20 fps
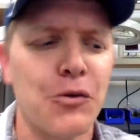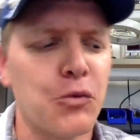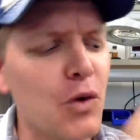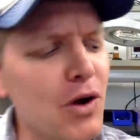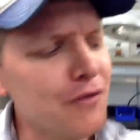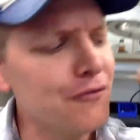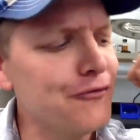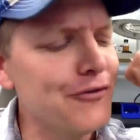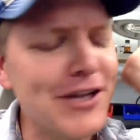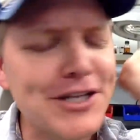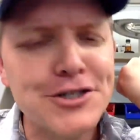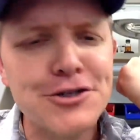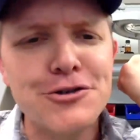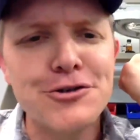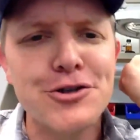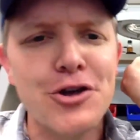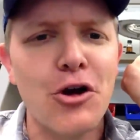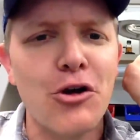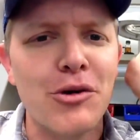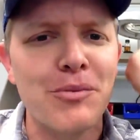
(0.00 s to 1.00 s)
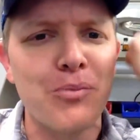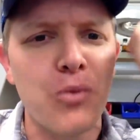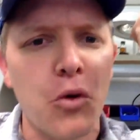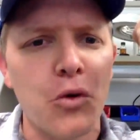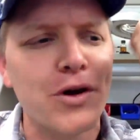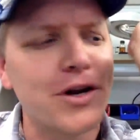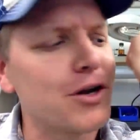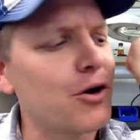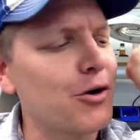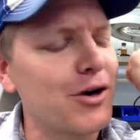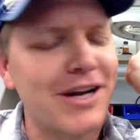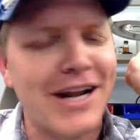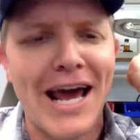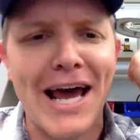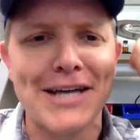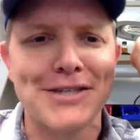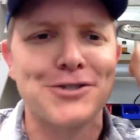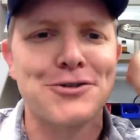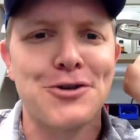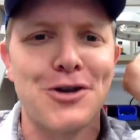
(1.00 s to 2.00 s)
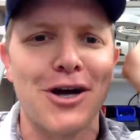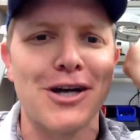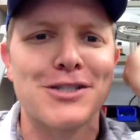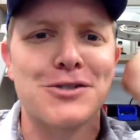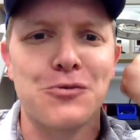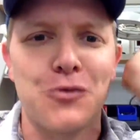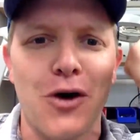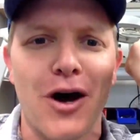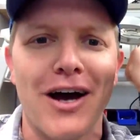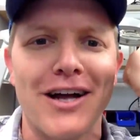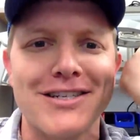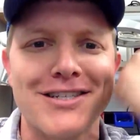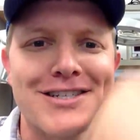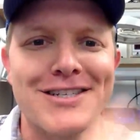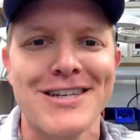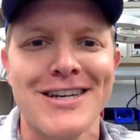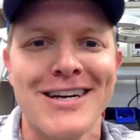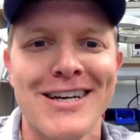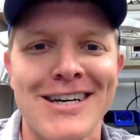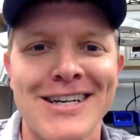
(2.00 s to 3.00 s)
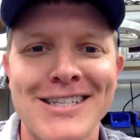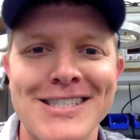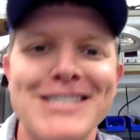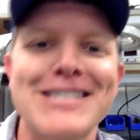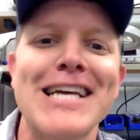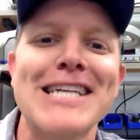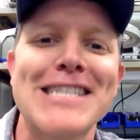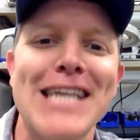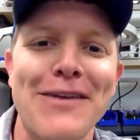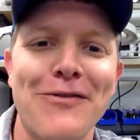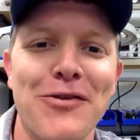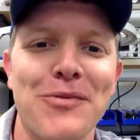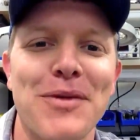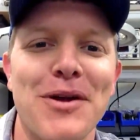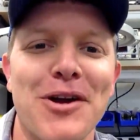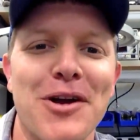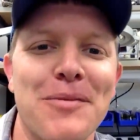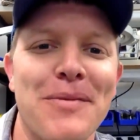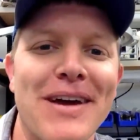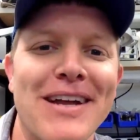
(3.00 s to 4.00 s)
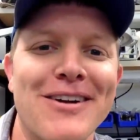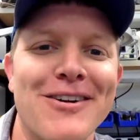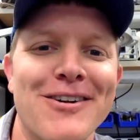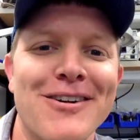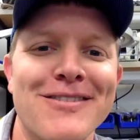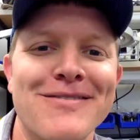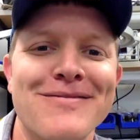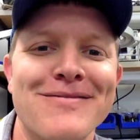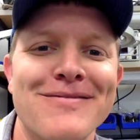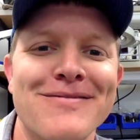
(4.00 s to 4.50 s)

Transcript: What features are important on an astronaut's watch? Stay safe out there, Commander.